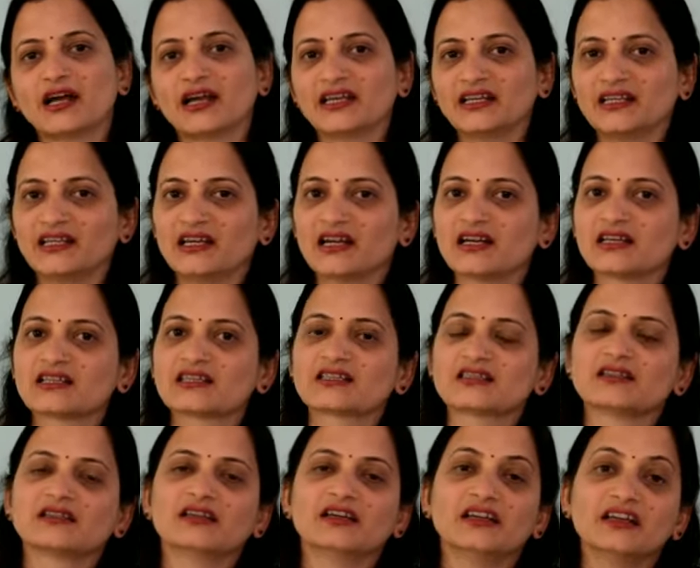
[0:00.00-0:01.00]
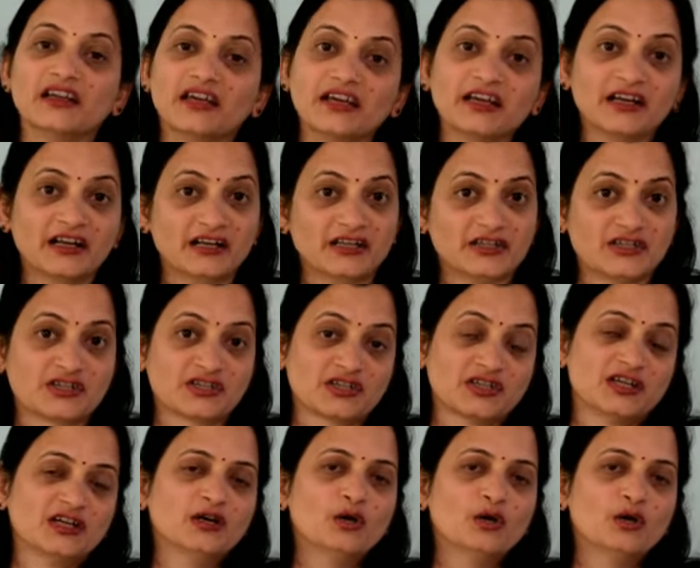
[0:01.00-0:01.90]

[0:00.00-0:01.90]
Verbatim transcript: ideas in English.